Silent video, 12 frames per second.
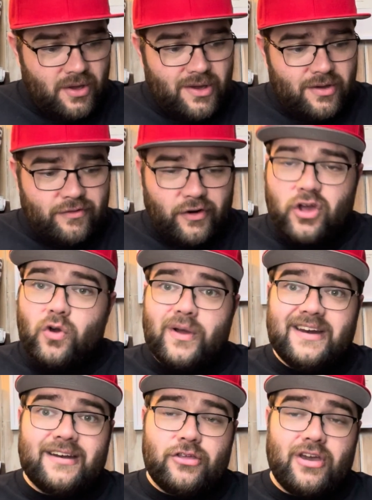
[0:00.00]
For a quid
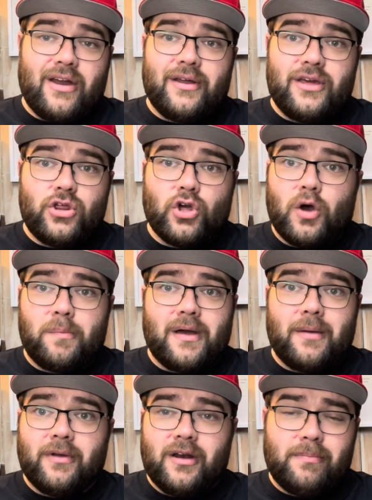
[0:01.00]
in a charity shop,
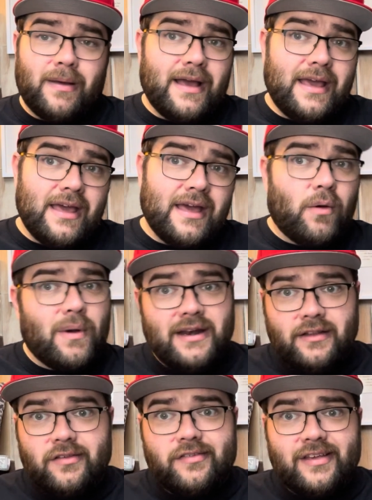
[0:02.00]
I'm going to buy it. I went
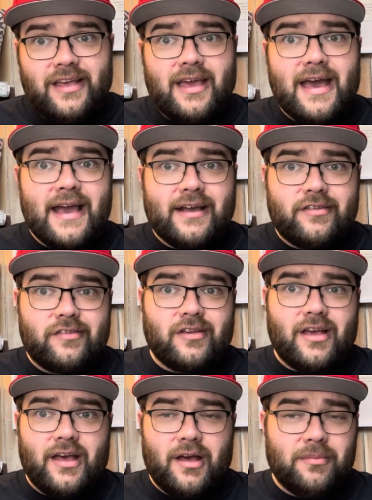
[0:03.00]
into
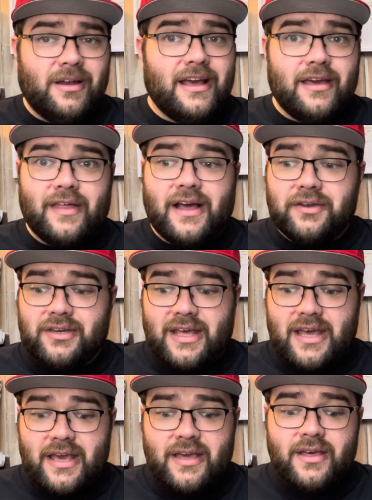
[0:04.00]
CEX later that
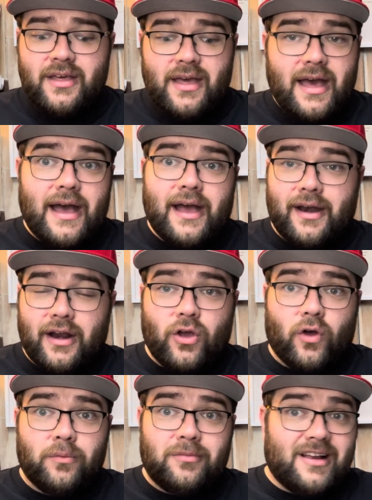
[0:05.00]
day and
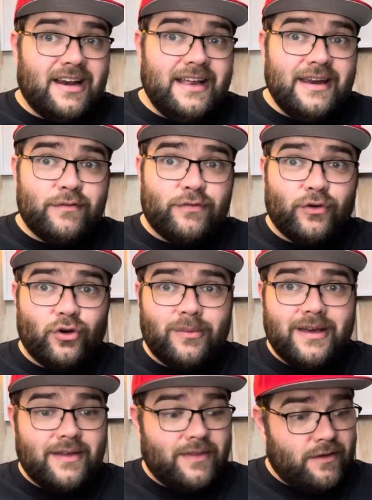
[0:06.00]
got them to clean it for
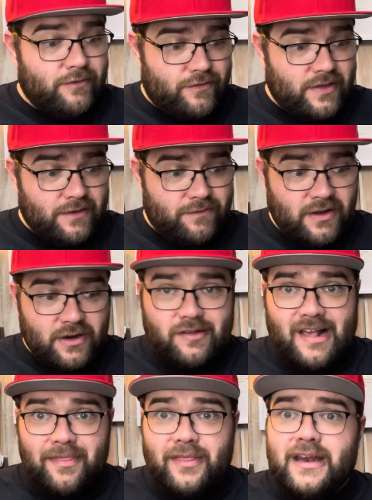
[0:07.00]
me, and they've
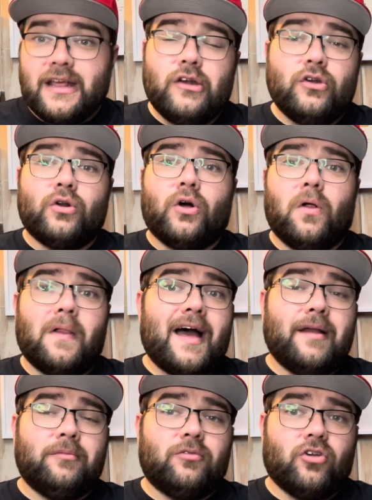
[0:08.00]
sanded it and done all that
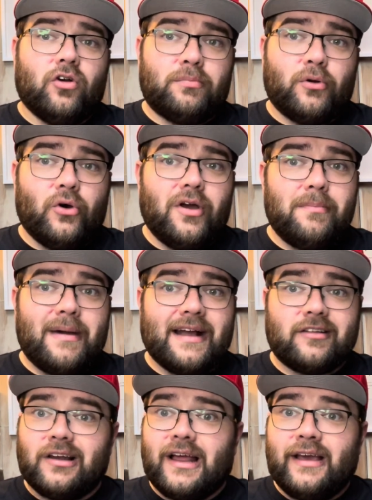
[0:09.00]
and sort of brought it back
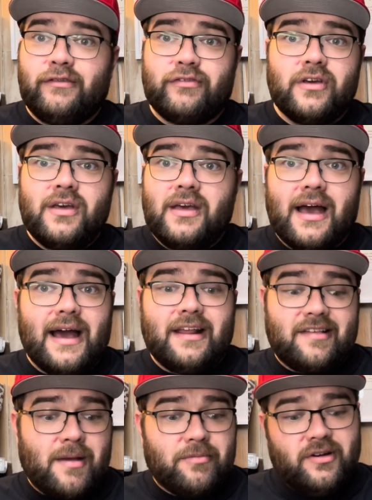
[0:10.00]
to life, and it's
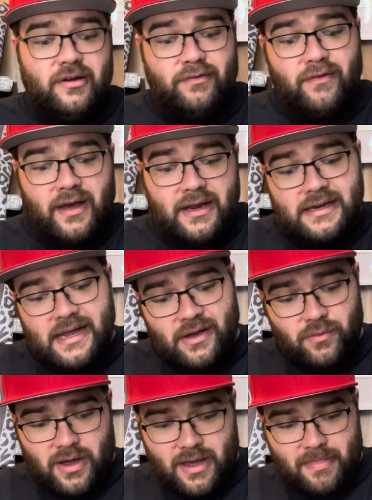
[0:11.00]
absolutely fine now.
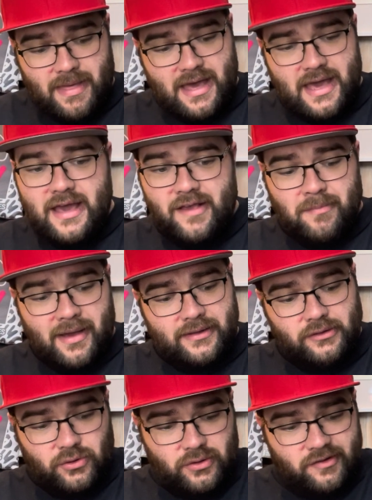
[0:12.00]
And that is Michael
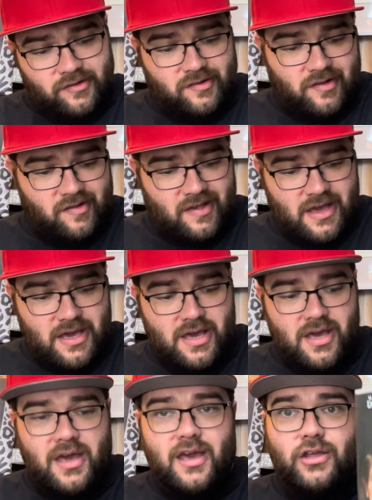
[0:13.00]
Douglas, as I say,
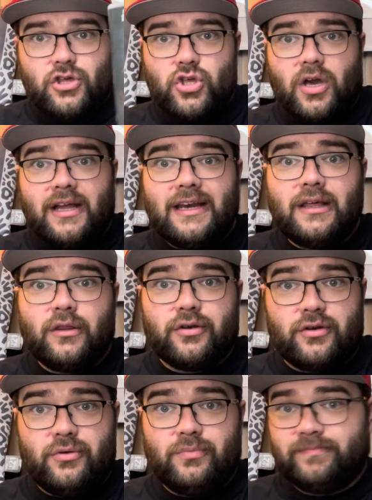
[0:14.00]
in Shining
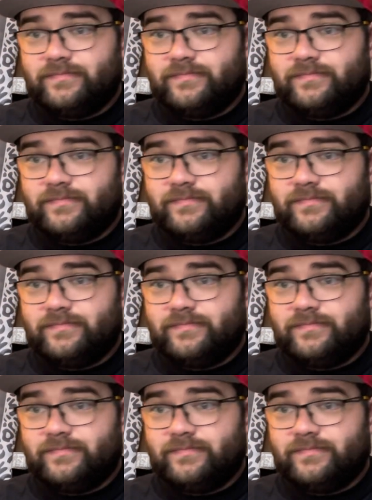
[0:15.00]
Through.